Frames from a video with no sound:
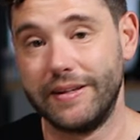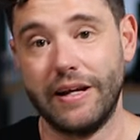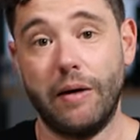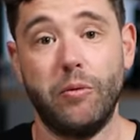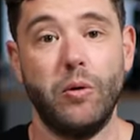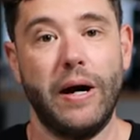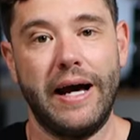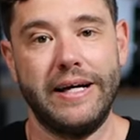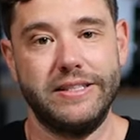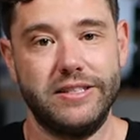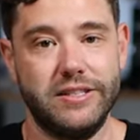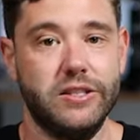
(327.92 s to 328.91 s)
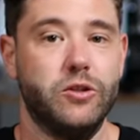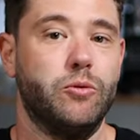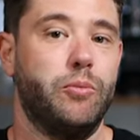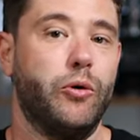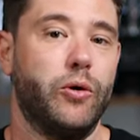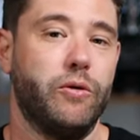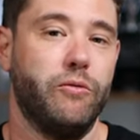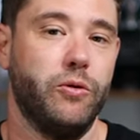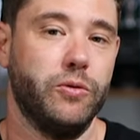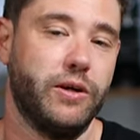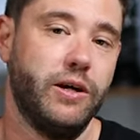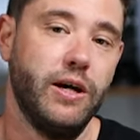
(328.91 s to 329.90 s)
double and single
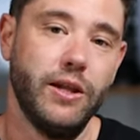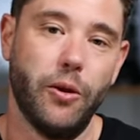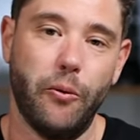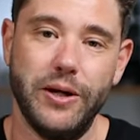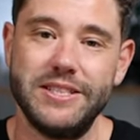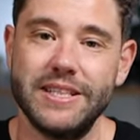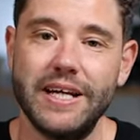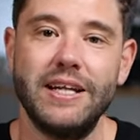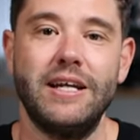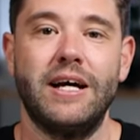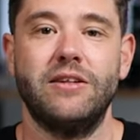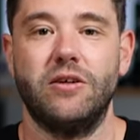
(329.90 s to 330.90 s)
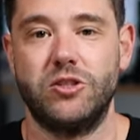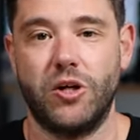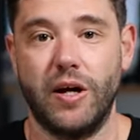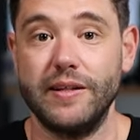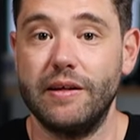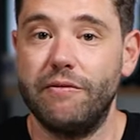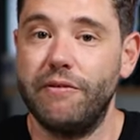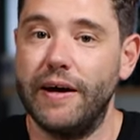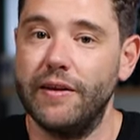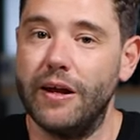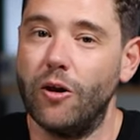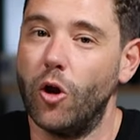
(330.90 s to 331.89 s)
portafilter. The reason they did that in Australia, they
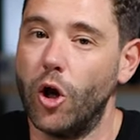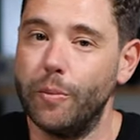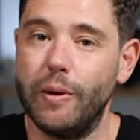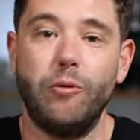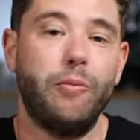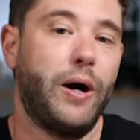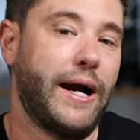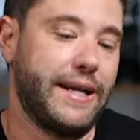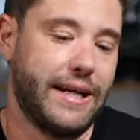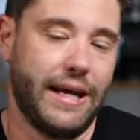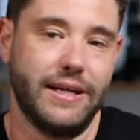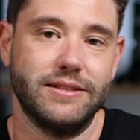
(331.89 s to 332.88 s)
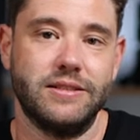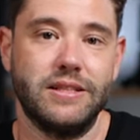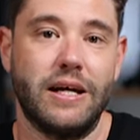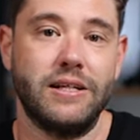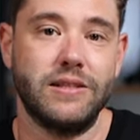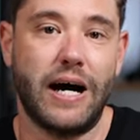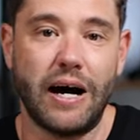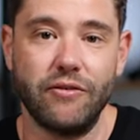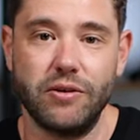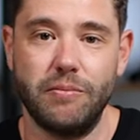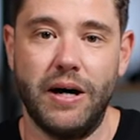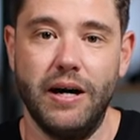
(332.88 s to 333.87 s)
found that a lot of people buying nakeds at an
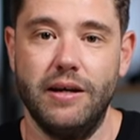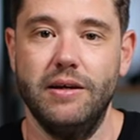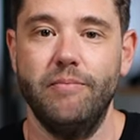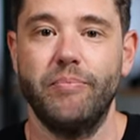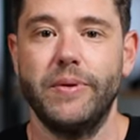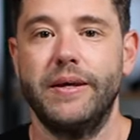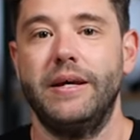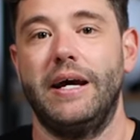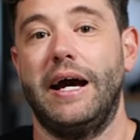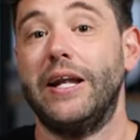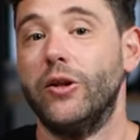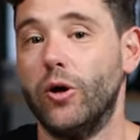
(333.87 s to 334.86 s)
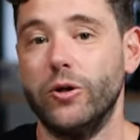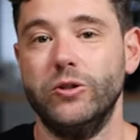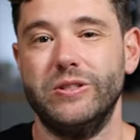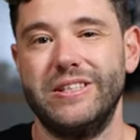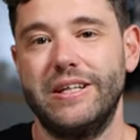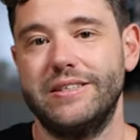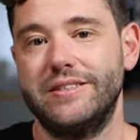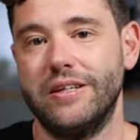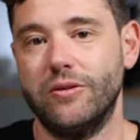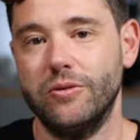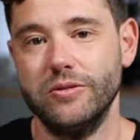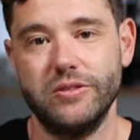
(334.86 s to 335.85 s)
aftermarket and not using their
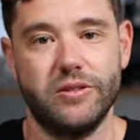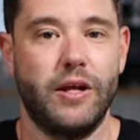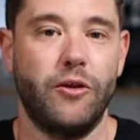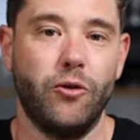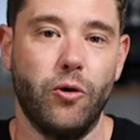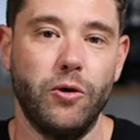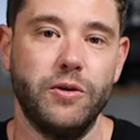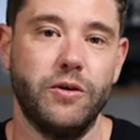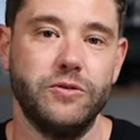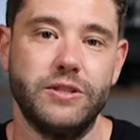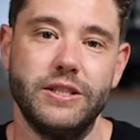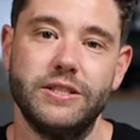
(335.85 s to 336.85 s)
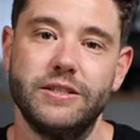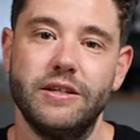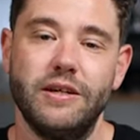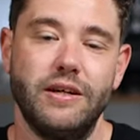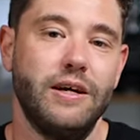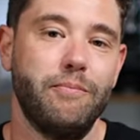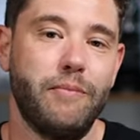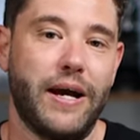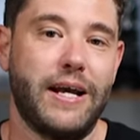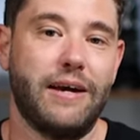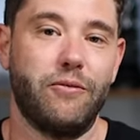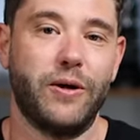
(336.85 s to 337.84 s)
singles. So they thought they'll just
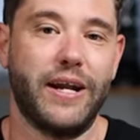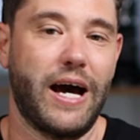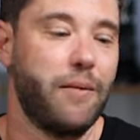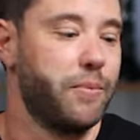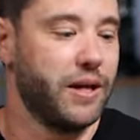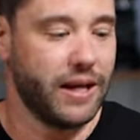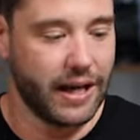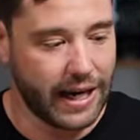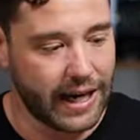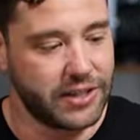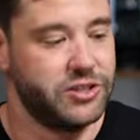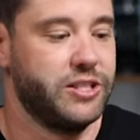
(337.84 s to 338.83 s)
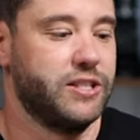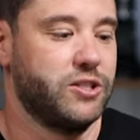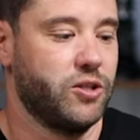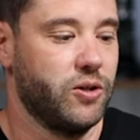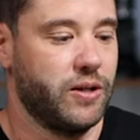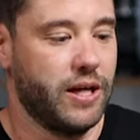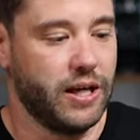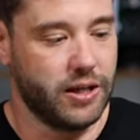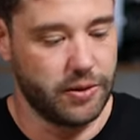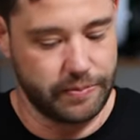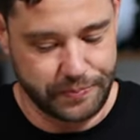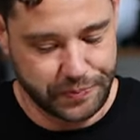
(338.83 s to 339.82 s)
make everyone happy and just go
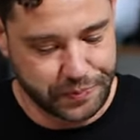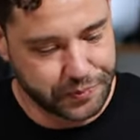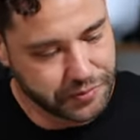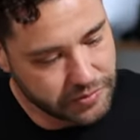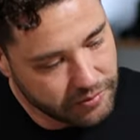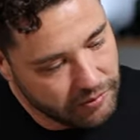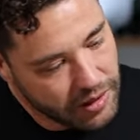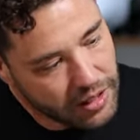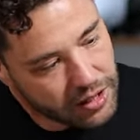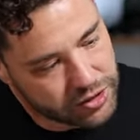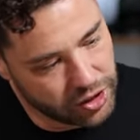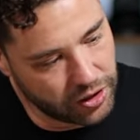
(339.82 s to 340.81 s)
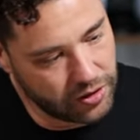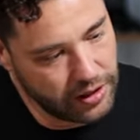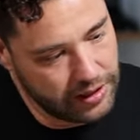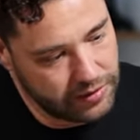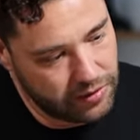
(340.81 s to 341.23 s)
naked. So